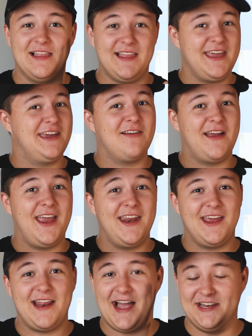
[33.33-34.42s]
Like it or hate
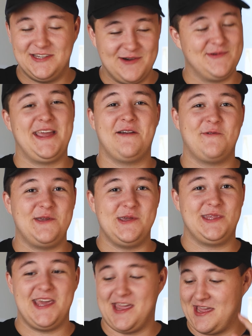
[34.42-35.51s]
it, I don't care what you
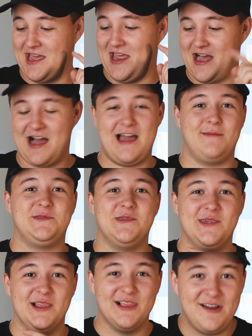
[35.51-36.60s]
think. I
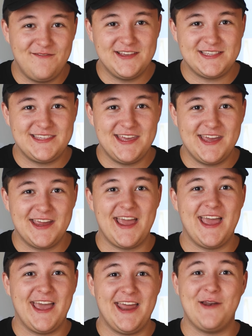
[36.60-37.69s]
absolutely love this thing
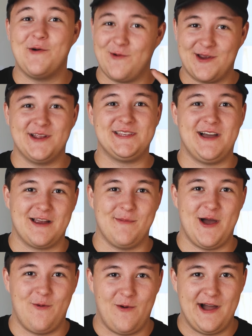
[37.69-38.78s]
and we're gonna talk
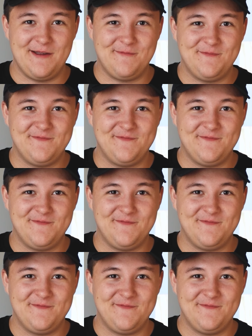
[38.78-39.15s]
about why.